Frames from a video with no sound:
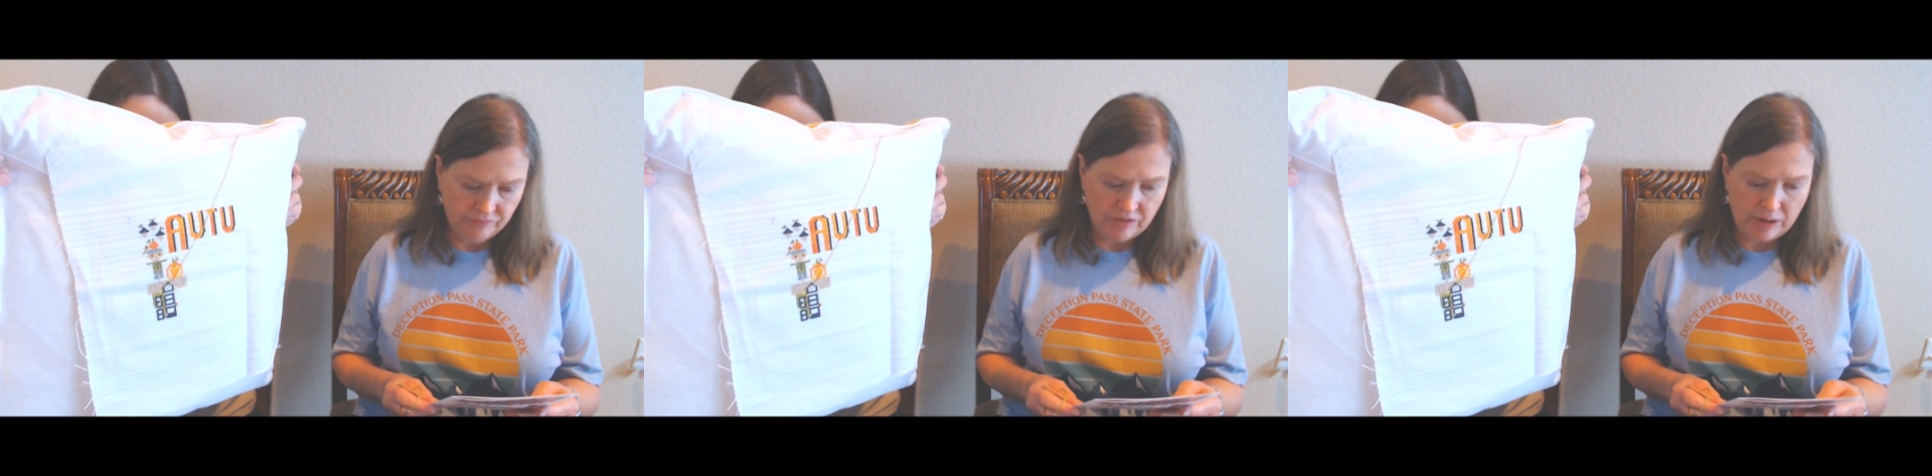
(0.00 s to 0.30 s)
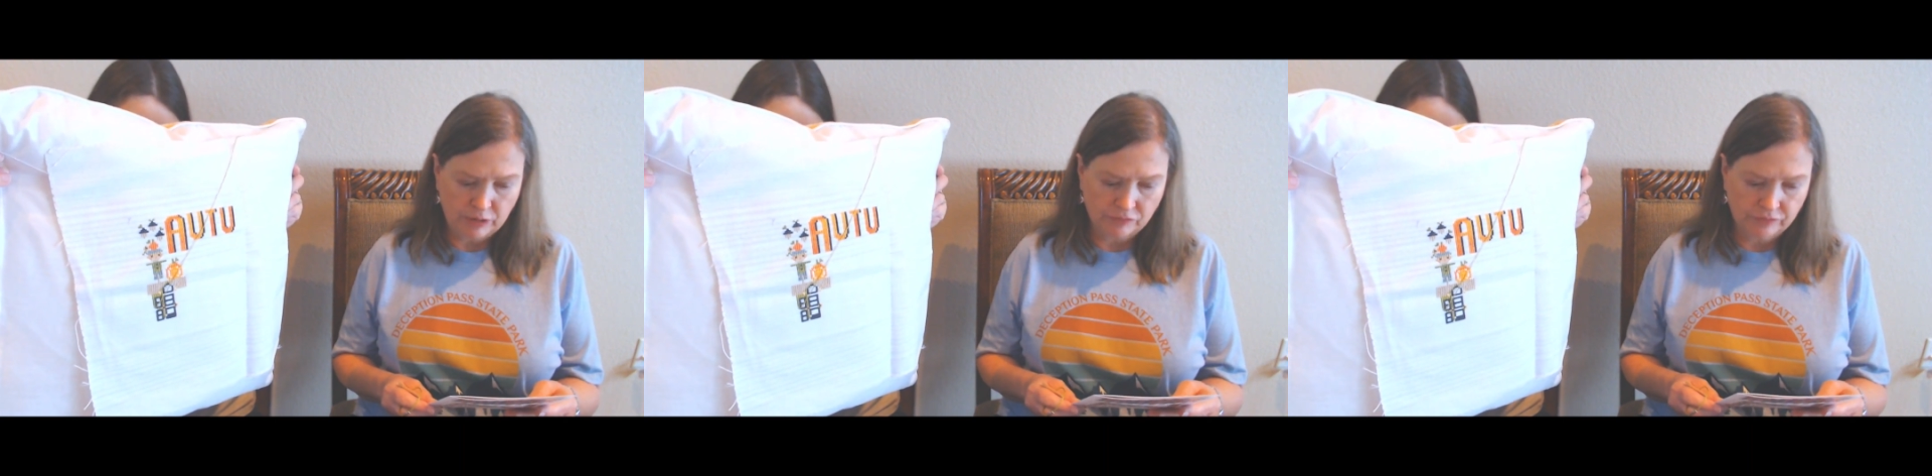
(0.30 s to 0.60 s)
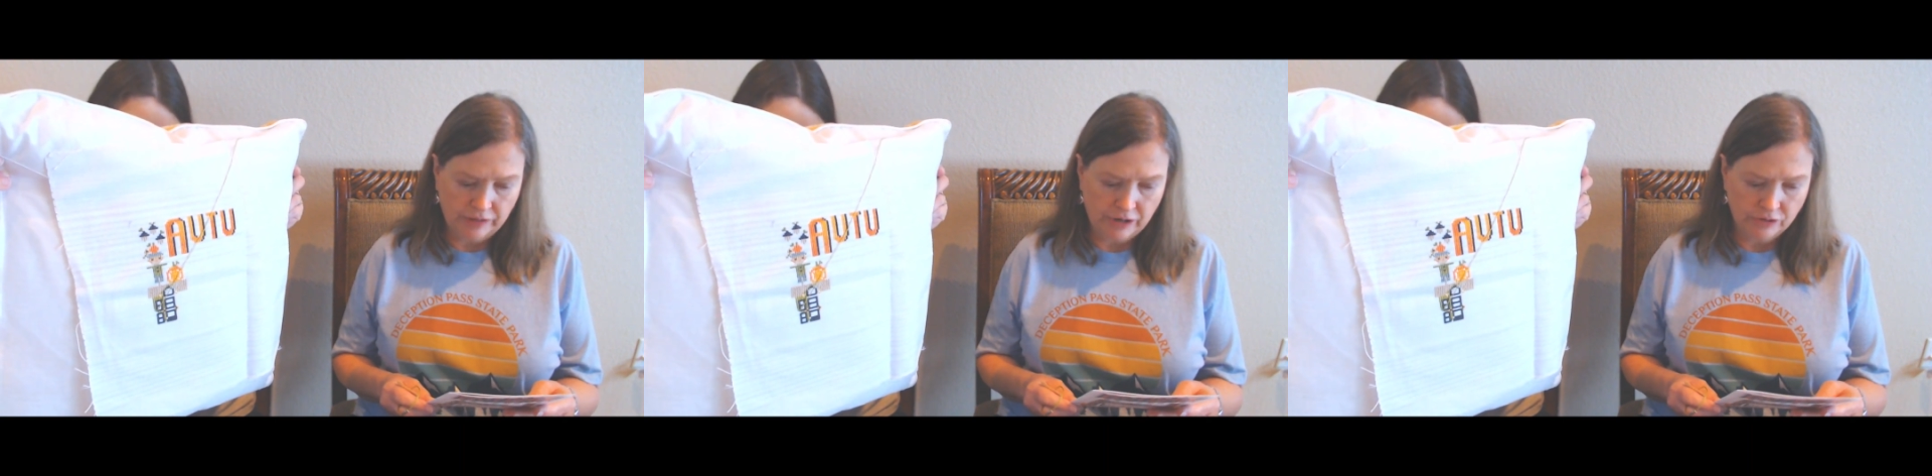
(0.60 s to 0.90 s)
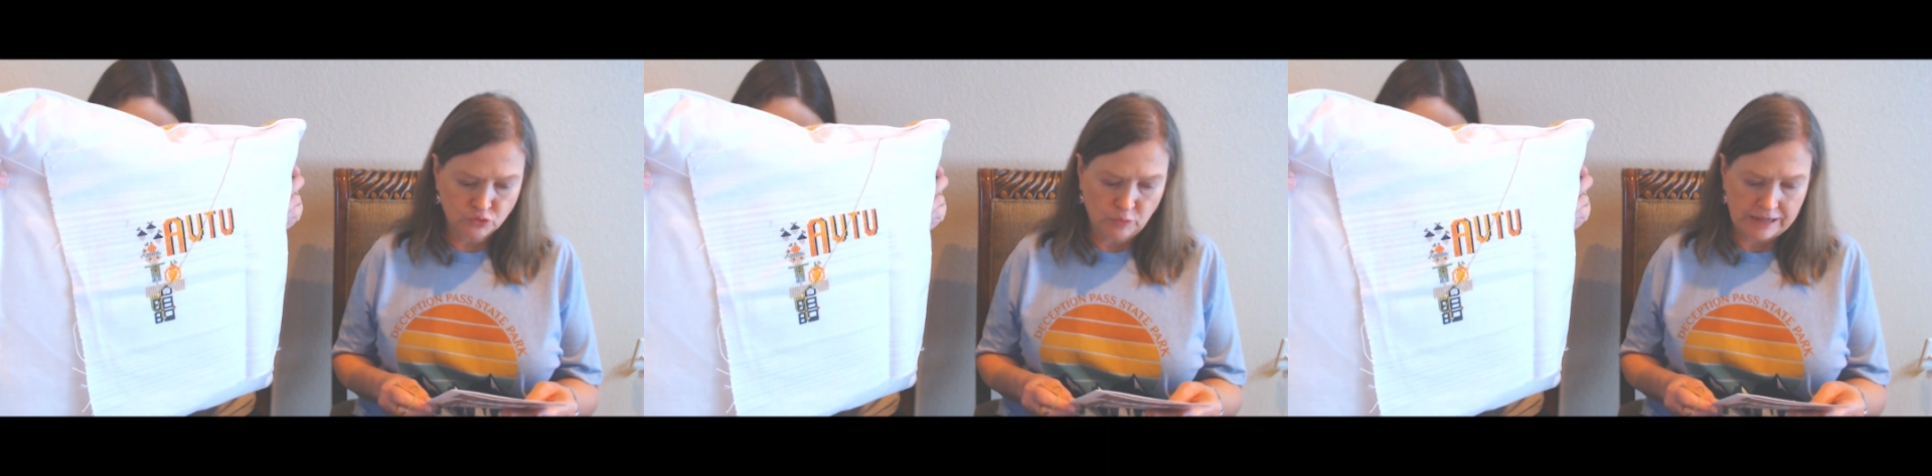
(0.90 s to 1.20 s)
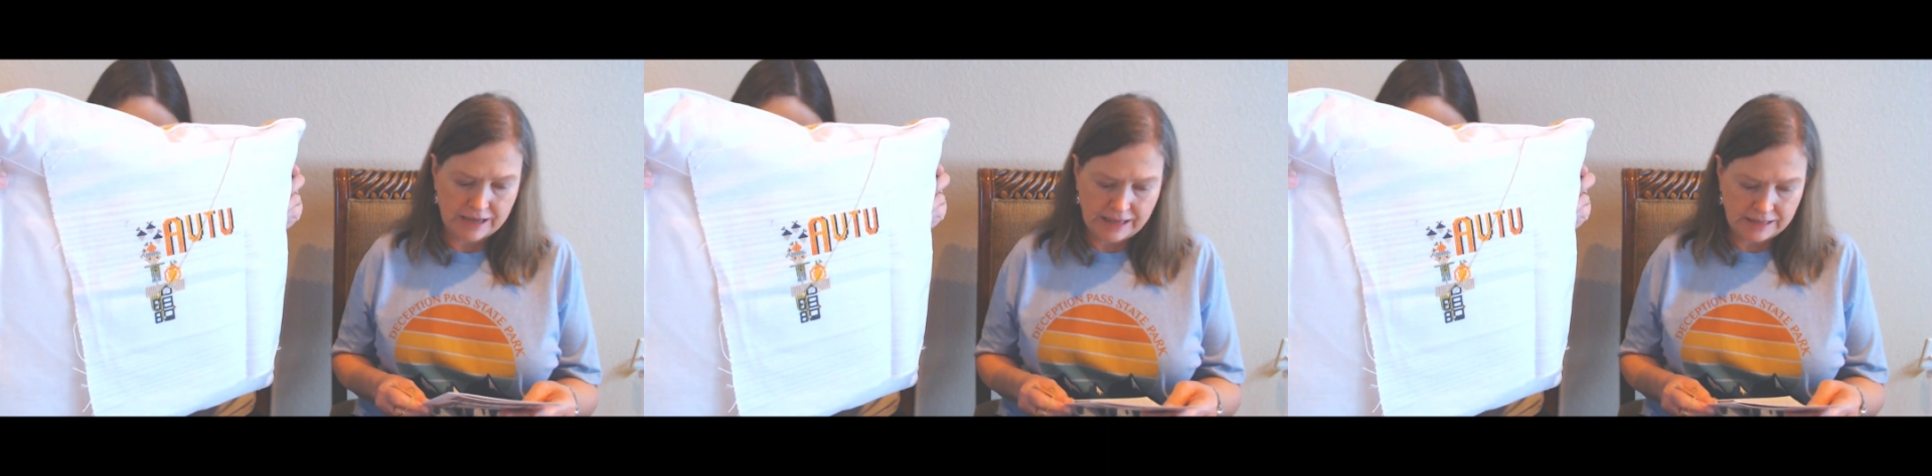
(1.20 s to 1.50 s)
Fabric Flair
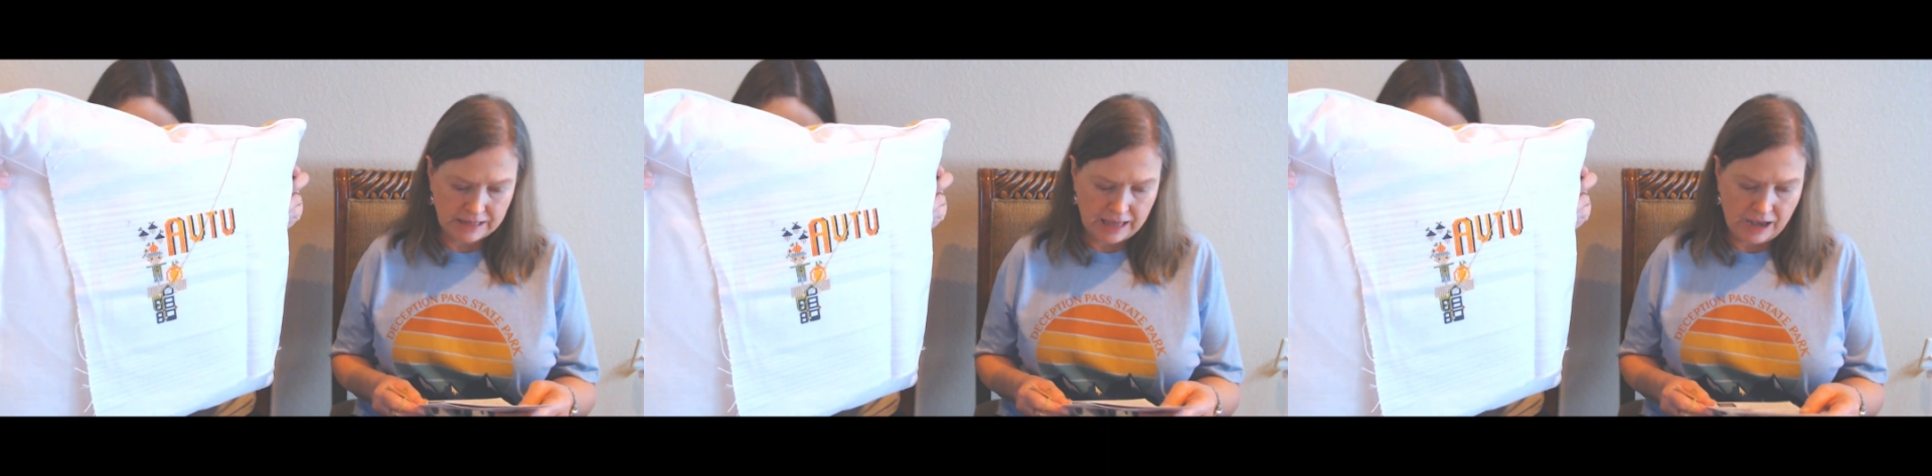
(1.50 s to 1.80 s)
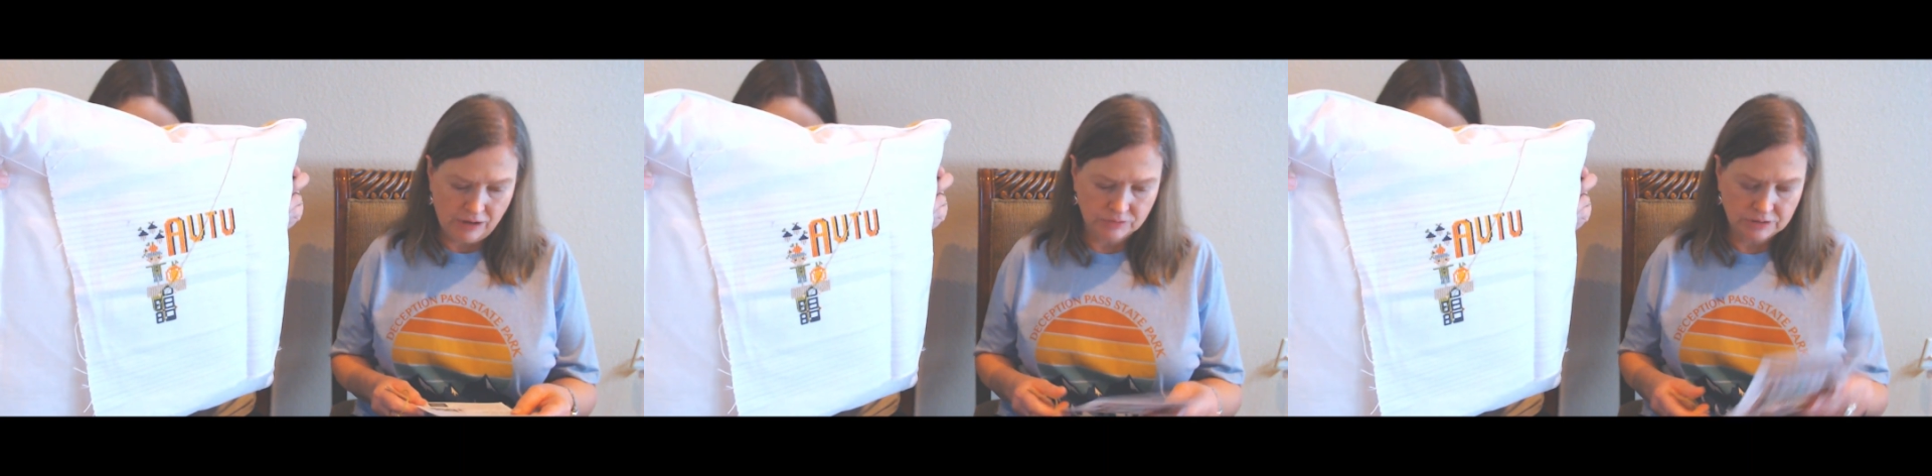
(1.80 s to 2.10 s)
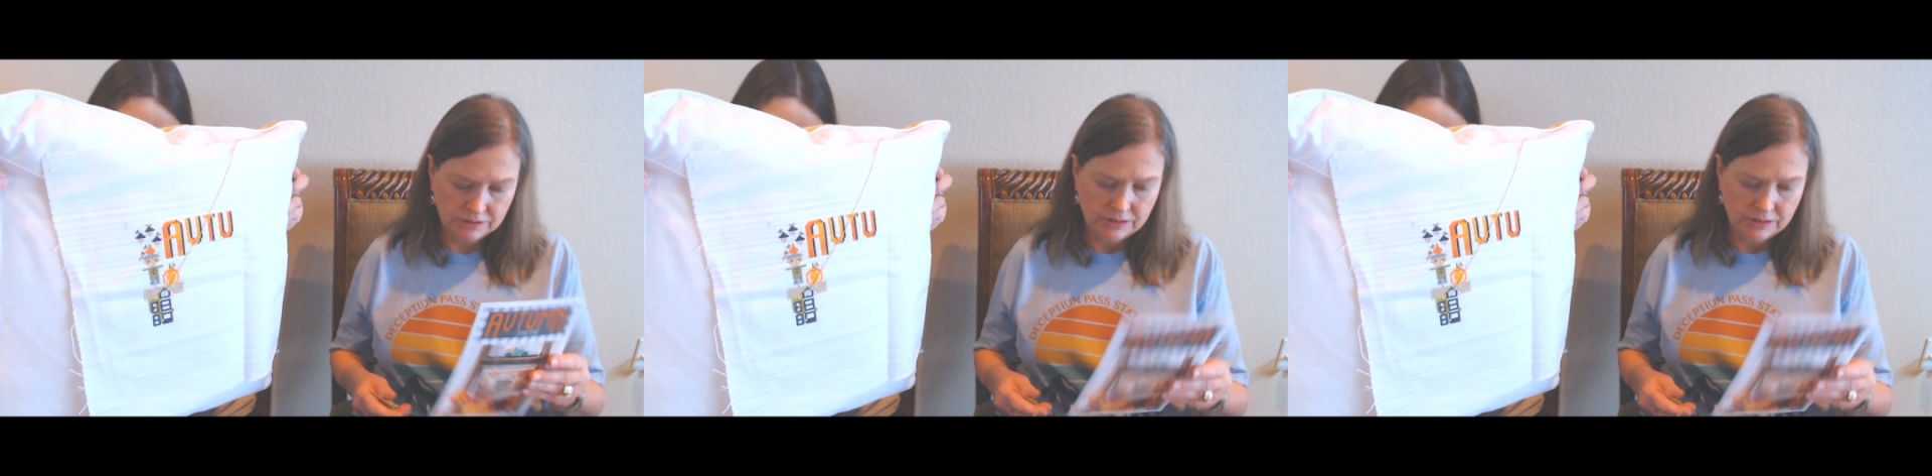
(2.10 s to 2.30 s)
28 count.